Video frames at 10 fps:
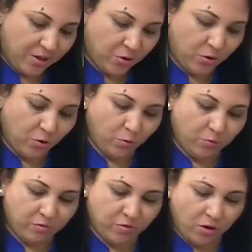you go,
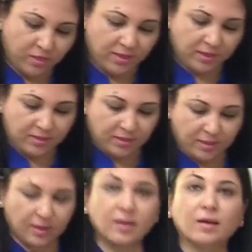we've got
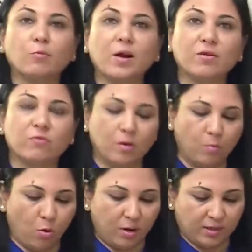this wonderful
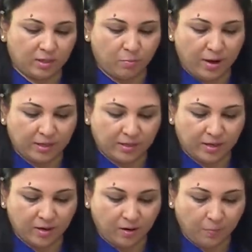boneless breast
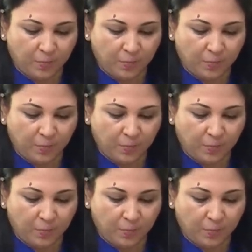here.